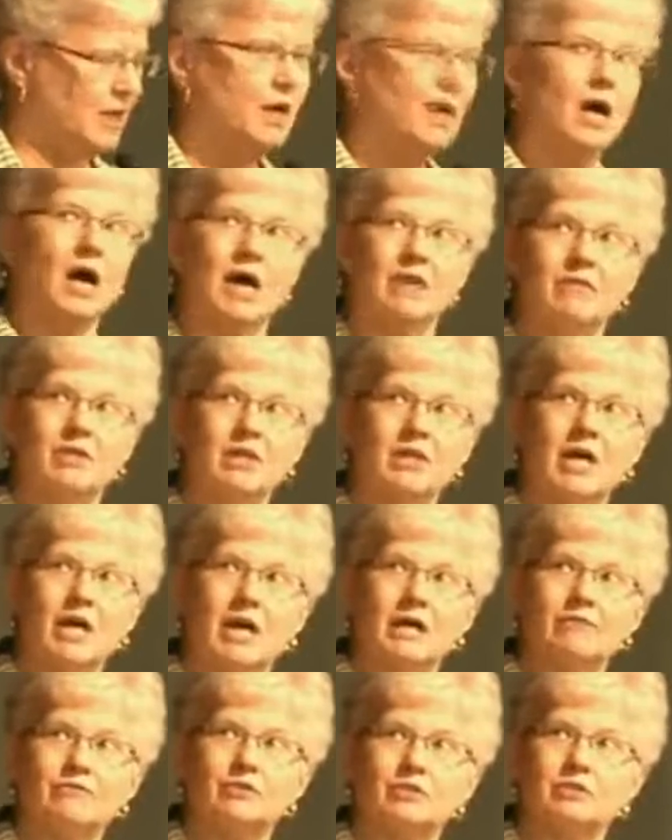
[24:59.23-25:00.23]
On the
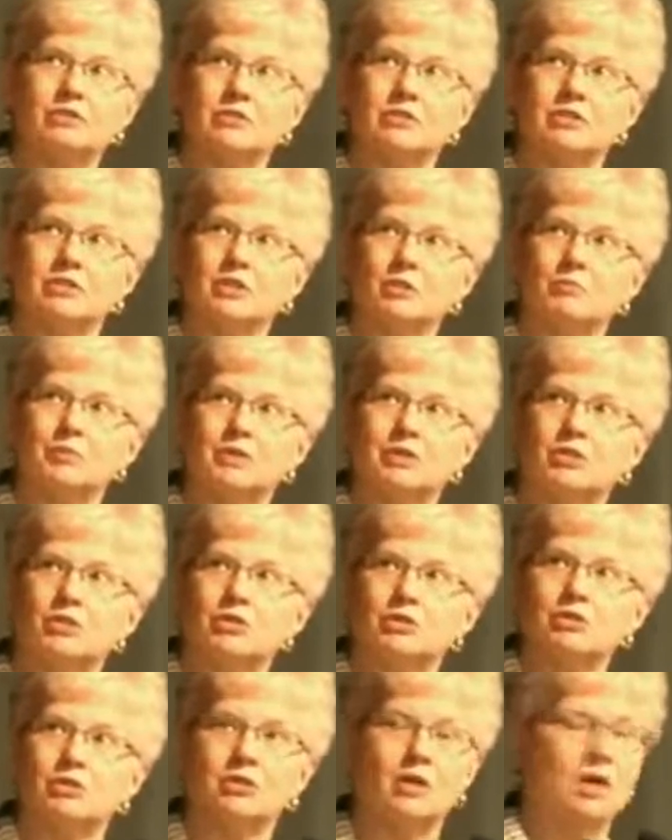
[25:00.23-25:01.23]
left, you'll see a
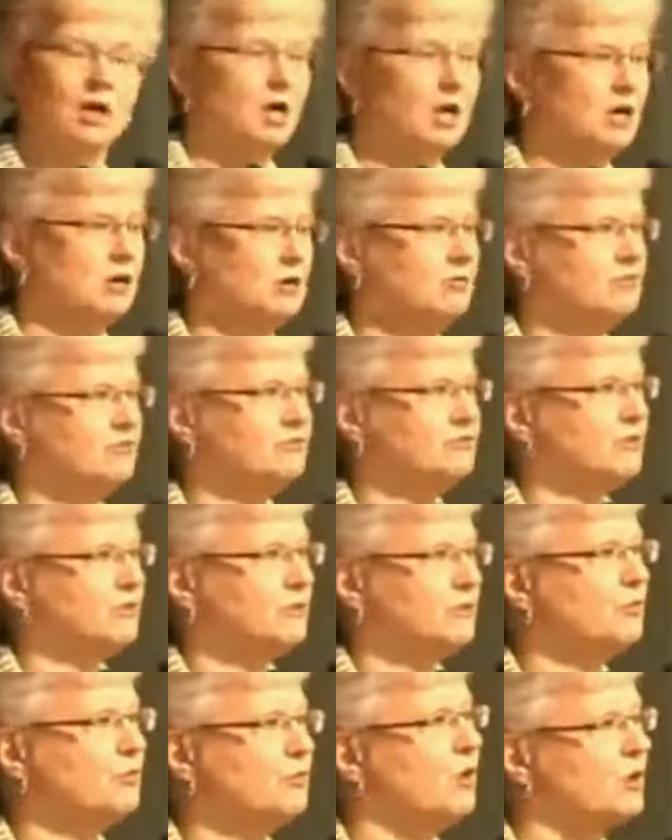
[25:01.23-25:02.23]
picture of
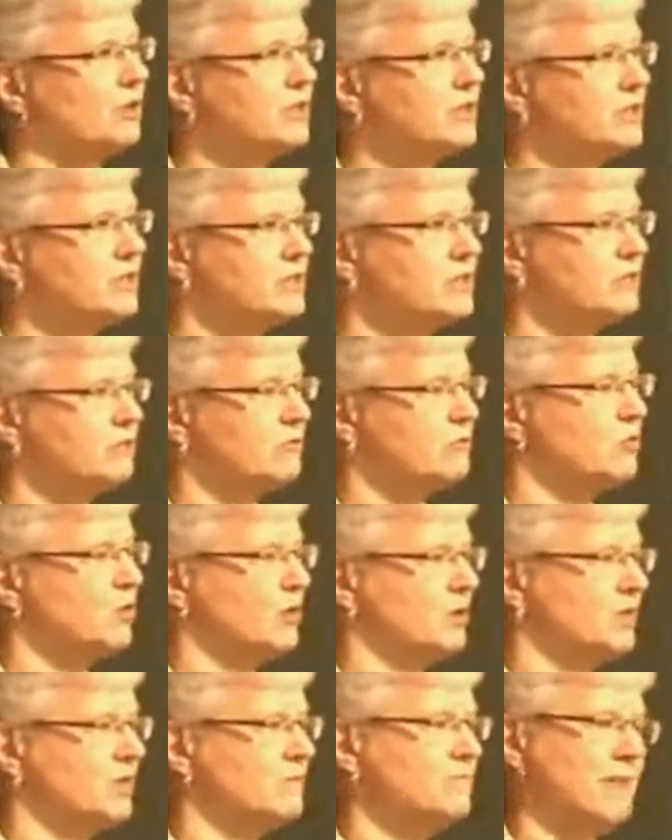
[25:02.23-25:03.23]
Portland. This is from
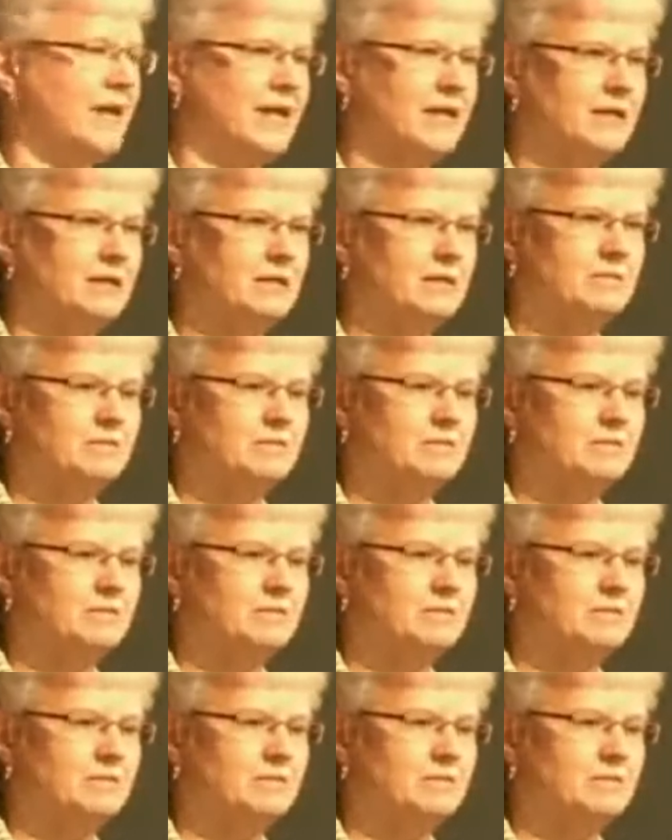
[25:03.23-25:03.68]
Portland, Maine.